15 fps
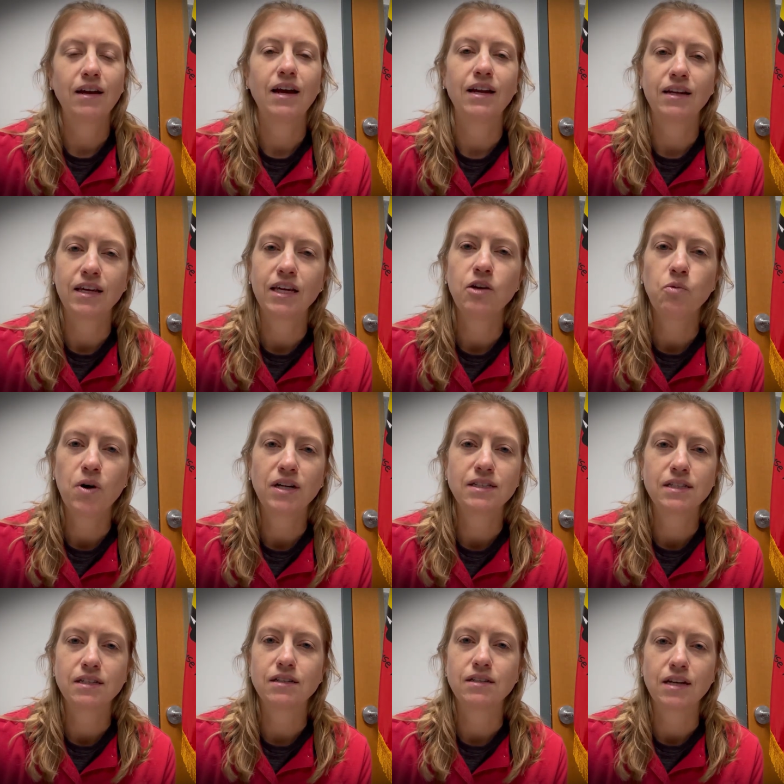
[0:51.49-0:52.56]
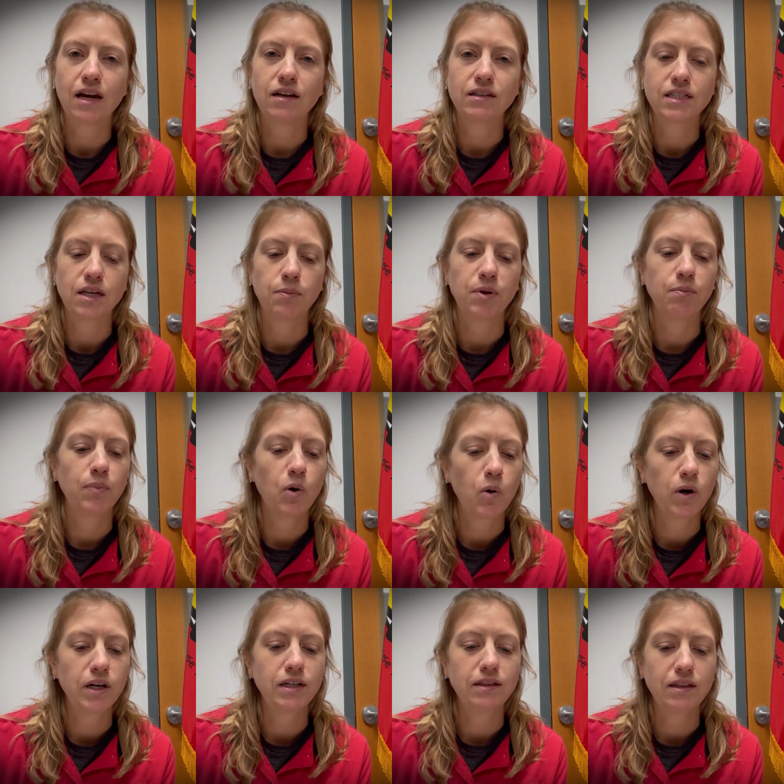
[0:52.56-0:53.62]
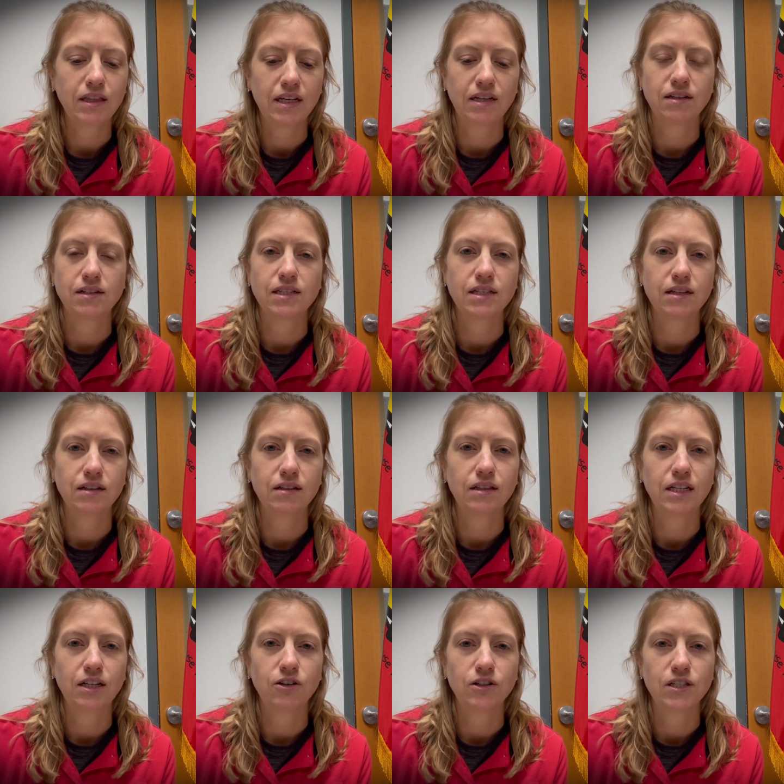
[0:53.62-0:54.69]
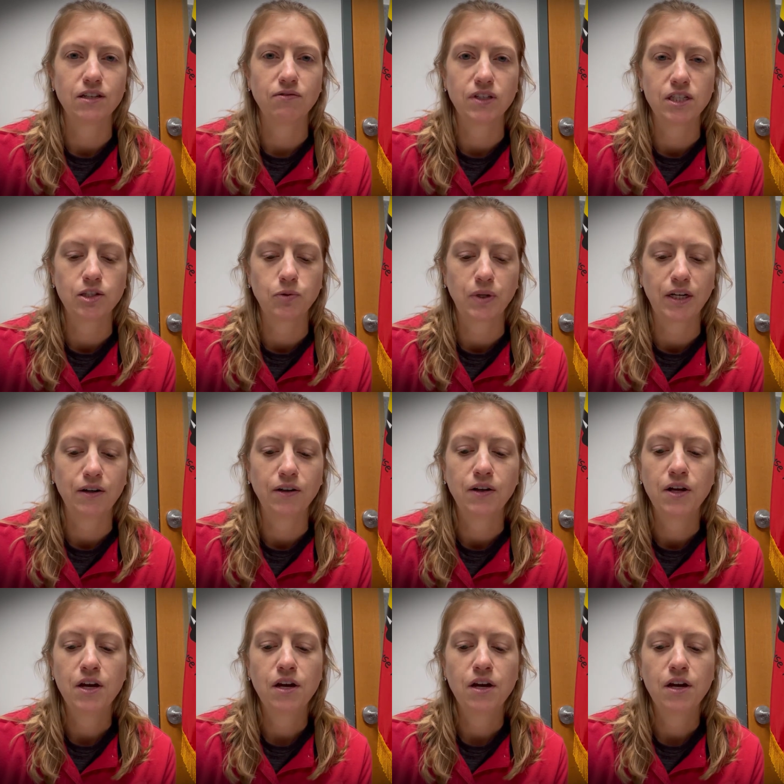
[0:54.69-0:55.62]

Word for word: and he wants to tell some important things to the leaders of Israel,